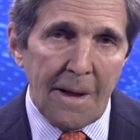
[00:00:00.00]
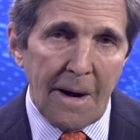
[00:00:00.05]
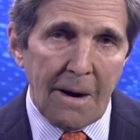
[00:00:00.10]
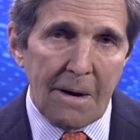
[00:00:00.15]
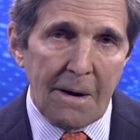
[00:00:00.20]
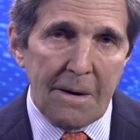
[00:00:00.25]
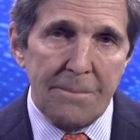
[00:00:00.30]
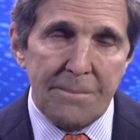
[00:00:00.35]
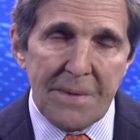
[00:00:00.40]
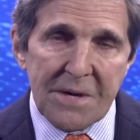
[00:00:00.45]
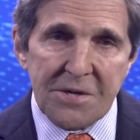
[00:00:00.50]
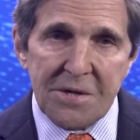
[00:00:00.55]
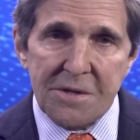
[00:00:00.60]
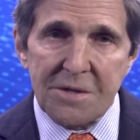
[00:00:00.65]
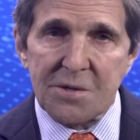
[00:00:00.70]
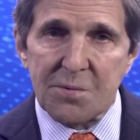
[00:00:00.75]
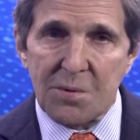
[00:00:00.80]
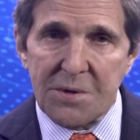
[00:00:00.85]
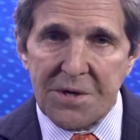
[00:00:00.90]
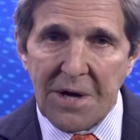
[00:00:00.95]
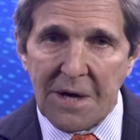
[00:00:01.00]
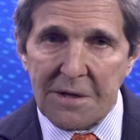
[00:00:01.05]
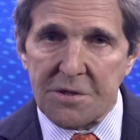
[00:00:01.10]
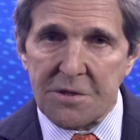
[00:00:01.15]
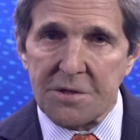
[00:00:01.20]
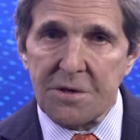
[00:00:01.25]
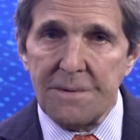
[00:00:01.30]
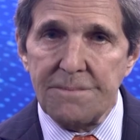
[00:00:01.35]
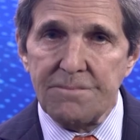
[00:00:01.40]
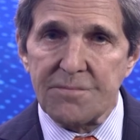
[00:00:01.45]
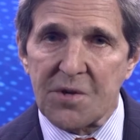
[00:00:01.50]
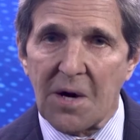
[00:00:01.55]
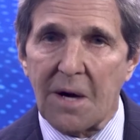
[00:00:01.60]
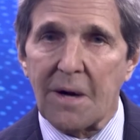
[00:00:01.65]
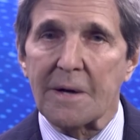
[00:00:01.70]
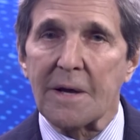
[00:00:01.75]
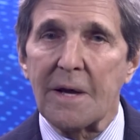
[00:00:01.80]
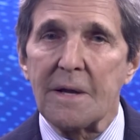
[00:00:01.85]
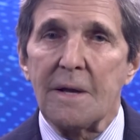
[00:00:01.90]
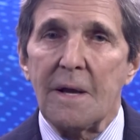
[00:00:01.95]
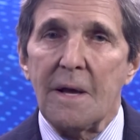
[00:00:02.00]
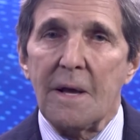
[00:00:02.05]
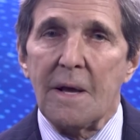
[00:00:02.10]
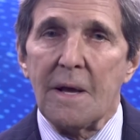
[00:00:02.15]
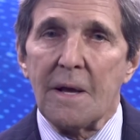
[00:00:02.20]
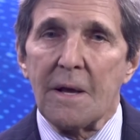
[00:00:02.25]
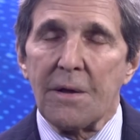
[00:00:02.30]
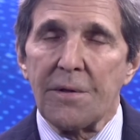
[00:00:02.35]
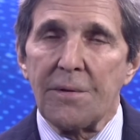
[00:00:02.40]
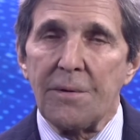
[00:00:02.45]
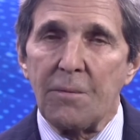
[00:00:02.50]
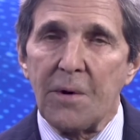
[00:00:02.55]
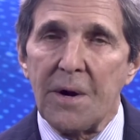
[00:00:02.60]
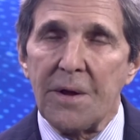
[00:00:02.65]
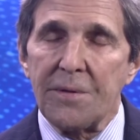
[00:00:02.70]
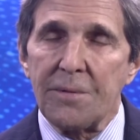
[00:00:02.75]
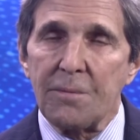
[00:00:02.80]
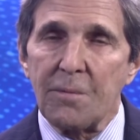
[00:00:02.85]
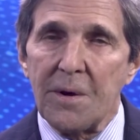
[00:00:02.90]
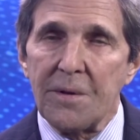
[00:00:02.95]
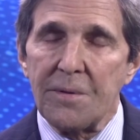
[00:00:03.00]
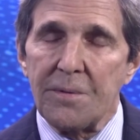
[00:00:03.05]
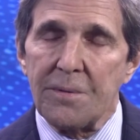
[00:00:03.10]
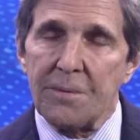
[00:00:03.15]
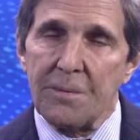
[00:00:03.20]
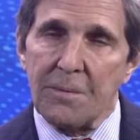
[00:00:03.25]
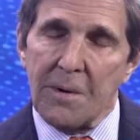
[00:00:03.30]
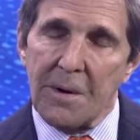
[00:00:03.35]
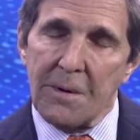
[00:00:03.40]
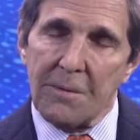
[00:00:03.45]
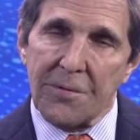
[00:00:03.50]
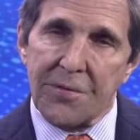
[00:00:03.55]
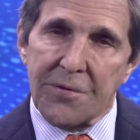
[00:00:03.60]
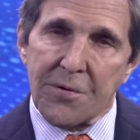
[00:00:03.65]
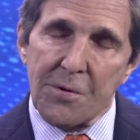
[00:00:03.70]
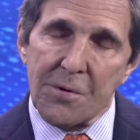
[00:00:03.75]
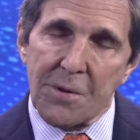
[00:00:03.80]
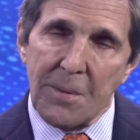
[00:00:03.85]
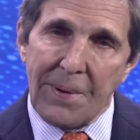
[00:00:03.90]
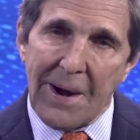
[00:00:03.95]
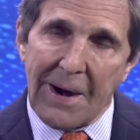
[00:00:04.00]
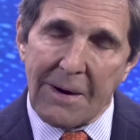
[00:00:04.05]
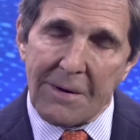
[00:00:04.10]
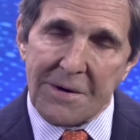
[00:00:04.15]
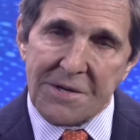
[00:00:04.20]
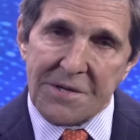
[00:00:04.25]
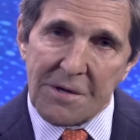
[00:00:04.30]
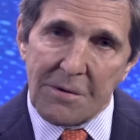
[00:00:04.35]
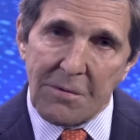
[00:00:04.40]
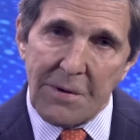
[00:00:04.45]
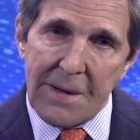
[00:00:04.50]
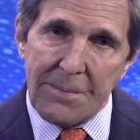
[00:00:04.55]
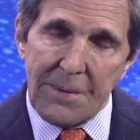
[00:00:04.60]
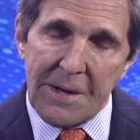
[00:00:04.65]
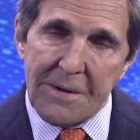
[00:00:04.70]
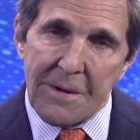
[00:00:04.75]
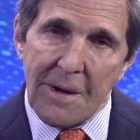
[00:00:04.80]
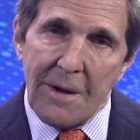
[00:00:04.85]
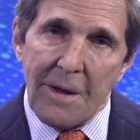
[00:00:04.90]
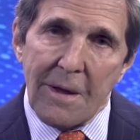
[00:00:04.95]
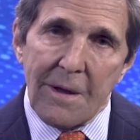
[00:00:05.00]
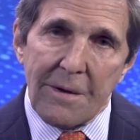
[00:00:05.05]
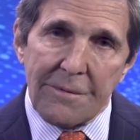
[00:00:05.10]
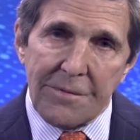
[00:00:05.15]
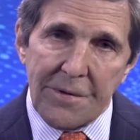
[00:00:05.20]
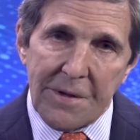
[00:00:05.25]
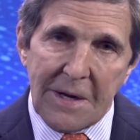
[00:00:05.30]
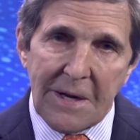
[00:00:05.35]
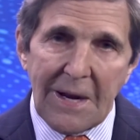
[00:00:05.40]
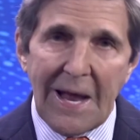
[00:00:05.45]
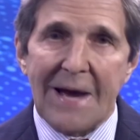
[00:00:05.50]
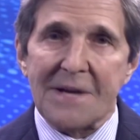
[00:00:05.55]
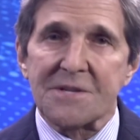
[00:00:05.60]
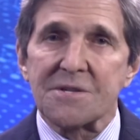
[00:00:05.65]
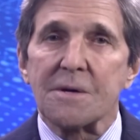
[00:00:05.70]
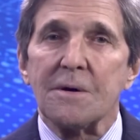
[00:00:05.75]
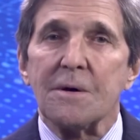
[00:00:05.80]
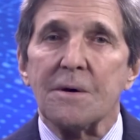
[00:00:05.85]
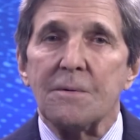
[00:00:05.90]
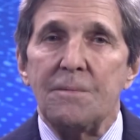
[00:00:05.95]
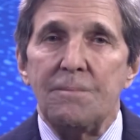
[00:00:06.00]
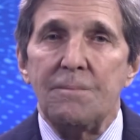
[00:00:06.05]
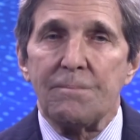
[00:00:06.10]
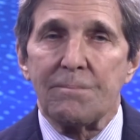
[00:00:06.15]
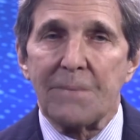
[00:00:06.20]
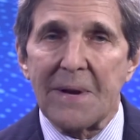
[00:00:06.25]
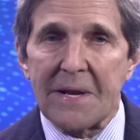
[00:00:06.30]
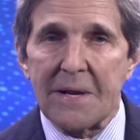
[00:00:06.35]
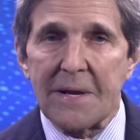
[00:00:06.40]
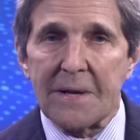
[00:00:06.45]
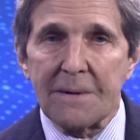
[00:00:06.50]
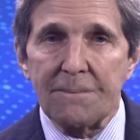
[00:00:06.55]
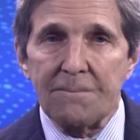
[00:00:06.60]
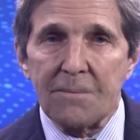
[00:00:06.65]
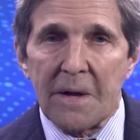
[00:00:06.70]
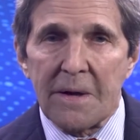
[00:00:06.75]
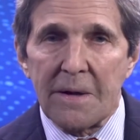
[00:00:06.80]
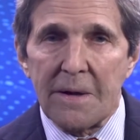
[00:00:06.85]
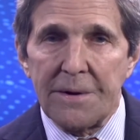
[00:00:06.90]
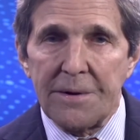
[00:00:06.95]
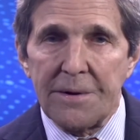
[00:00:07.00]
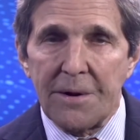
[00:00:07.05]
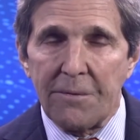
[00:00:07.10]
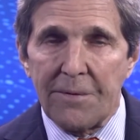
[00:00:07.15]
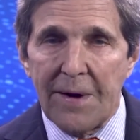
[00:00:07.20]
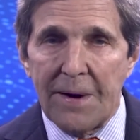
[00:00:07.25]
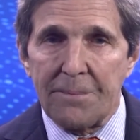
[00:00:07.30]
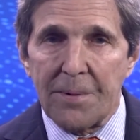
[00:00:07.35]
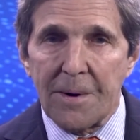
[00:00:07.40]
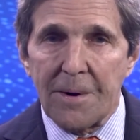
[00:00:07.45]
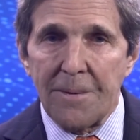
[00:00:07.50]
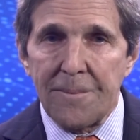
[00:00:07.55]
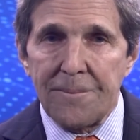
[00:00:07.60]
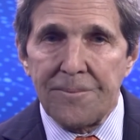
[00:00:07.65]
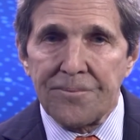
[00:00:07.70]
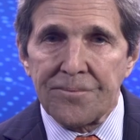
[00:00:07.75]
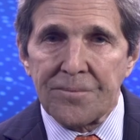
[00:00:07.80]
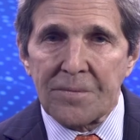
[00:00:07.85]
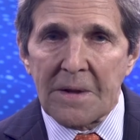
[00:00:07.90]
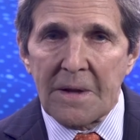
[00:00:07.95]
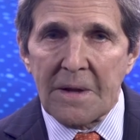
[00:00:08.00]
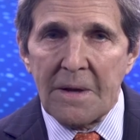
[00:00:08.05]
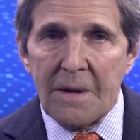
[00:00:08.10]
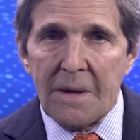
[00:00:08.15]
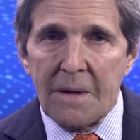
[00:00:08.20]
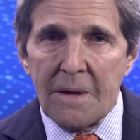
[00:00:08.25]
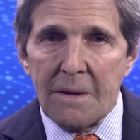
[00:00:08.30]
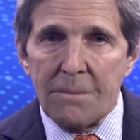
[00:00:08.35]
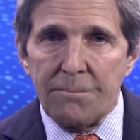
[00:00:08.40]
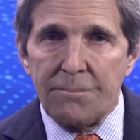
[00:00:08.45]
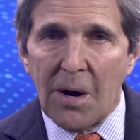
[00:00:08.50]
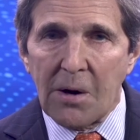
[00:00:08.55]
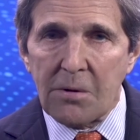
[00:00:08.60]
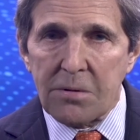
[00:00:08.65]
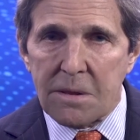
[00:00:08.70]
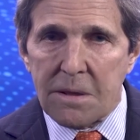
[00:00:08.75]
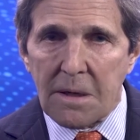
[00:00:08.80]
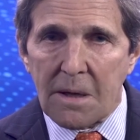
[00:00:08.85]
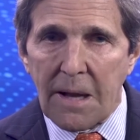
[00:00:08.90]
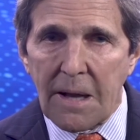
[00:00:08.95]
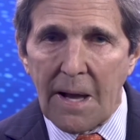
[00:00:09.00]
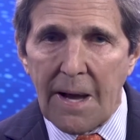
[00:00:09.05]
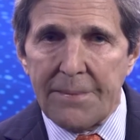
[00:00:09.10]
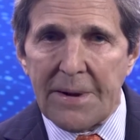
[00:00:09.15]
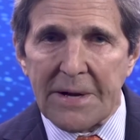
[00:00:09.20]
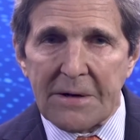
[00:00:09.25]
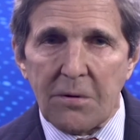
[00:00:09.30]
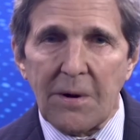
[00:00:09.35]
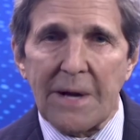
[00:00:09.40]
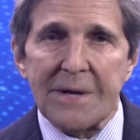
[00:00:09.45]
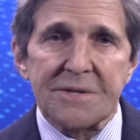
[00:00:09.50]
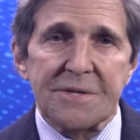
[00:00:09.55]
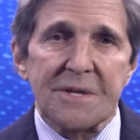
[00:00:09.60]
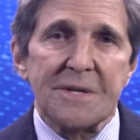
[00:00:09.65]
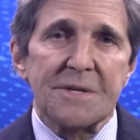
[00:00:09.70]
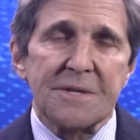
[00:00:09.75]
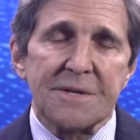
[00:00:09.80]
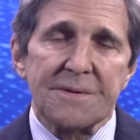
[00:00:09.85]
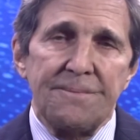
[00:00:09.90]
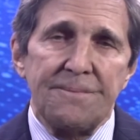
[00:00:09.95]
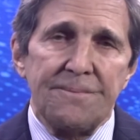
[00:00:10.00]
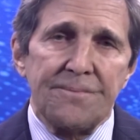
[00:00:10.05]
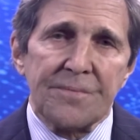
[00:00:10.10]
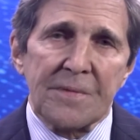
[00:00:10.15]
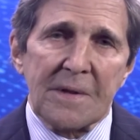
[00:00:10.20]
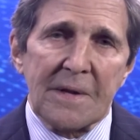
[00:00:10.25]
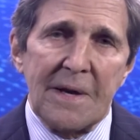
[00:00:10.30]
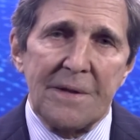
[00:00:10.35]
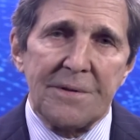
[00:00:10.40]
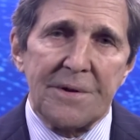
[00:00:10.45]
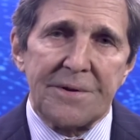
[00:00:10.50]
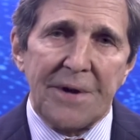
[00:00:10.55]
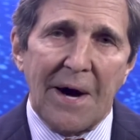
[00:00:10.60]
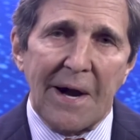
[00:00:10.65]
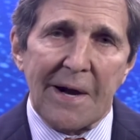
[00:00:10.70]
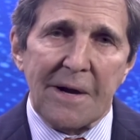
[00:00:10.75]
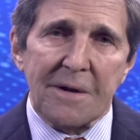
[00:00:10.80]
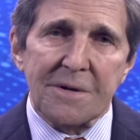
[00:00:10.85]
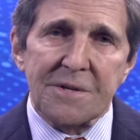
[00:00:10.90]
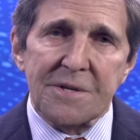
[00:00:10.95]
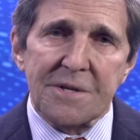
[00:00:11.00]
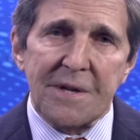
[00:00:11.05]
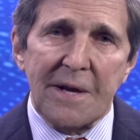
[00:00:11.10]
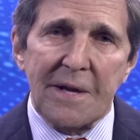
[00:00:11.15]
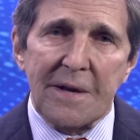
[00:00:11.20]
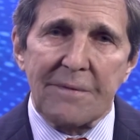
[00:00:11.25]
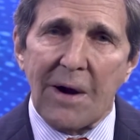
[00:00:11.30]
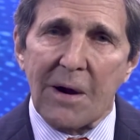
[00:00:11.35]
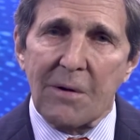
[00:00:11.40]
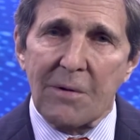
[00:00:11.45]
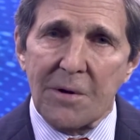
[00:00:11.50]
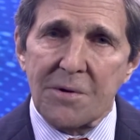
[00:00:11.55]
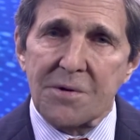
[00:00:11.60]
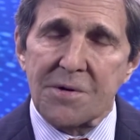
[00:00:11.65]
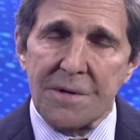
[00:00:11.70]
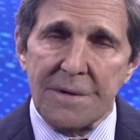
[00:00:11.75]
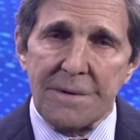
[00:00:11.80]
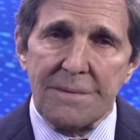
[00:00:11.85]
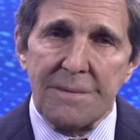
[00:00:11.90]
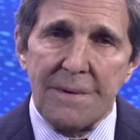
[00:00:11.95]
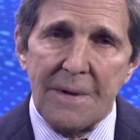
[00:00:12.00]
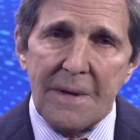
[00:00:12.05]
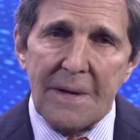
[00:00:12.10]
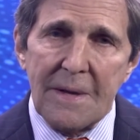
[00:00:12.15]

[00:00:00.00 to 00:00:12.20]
our emissions reduction target through the Paris Agreement for the Glasgow meeting in November. Both the climate crisis and the dire state of our ocean